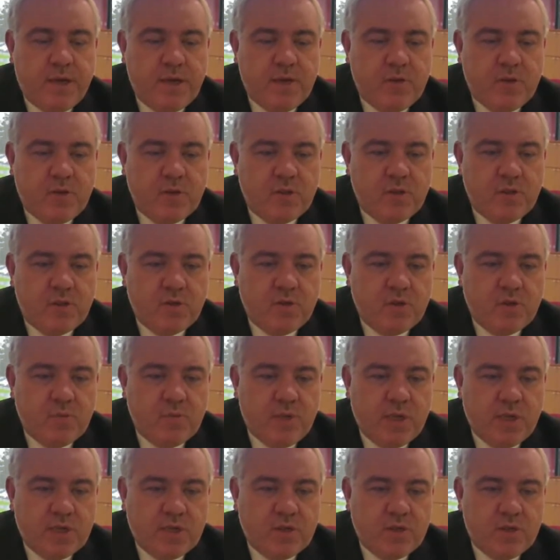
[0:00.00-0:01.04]
and also
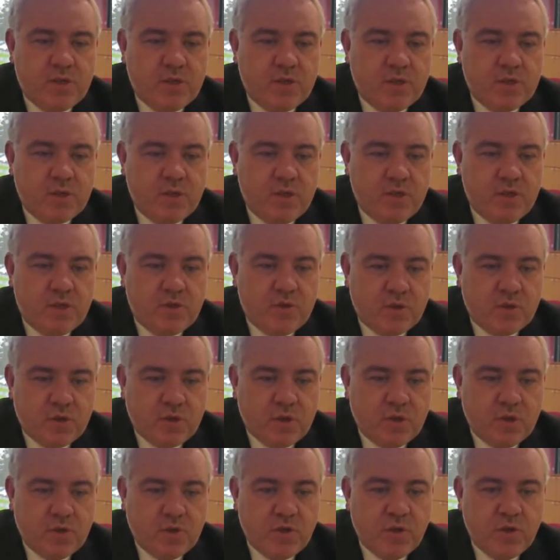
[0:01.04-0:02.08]
subjects such as
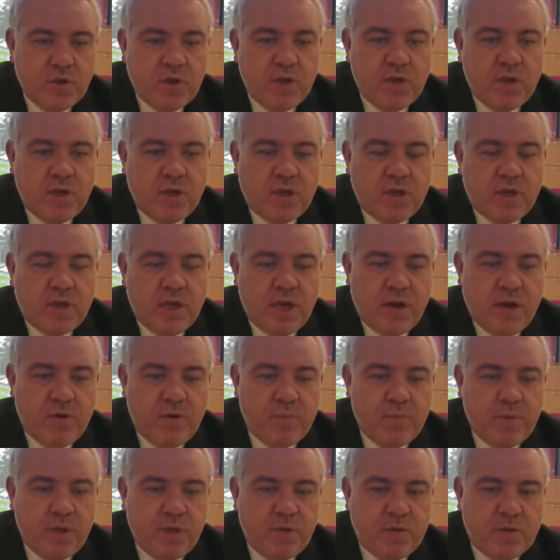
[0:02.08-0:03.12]
construction and hair
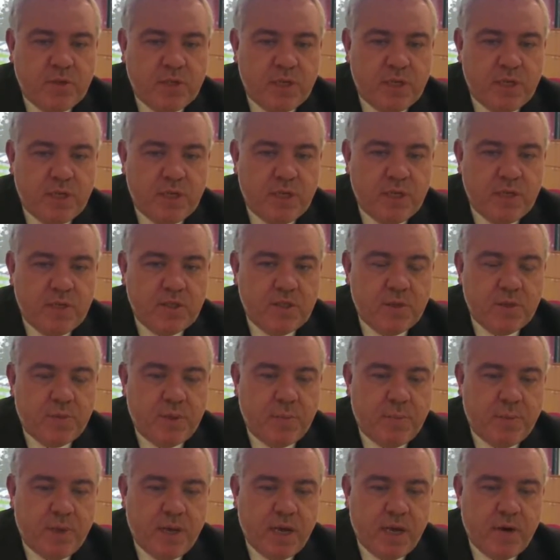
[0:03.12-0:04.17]
and beauty to
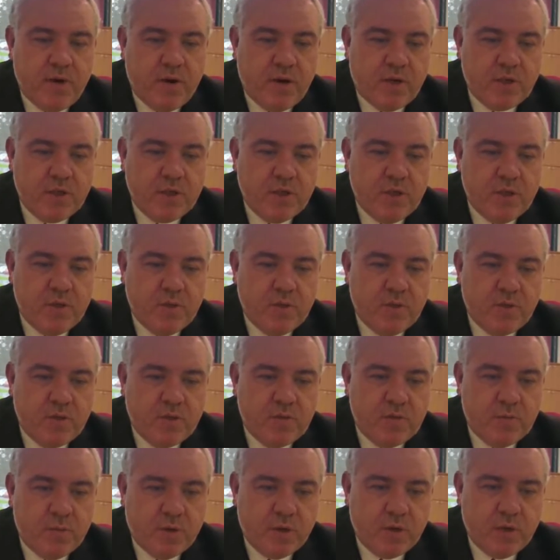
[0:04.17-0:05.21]
prepare our
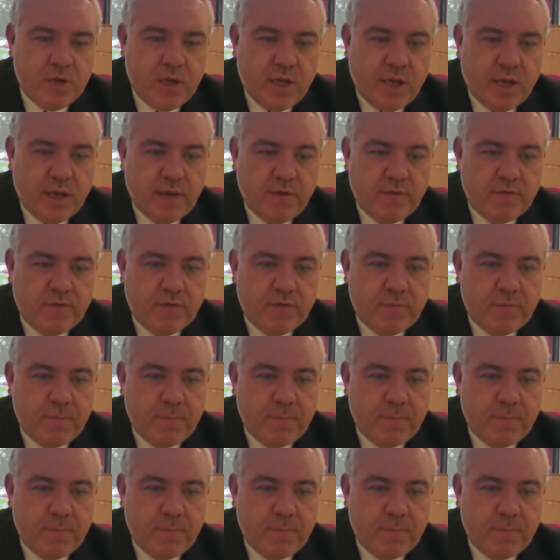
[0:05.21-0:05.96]
students for modern life.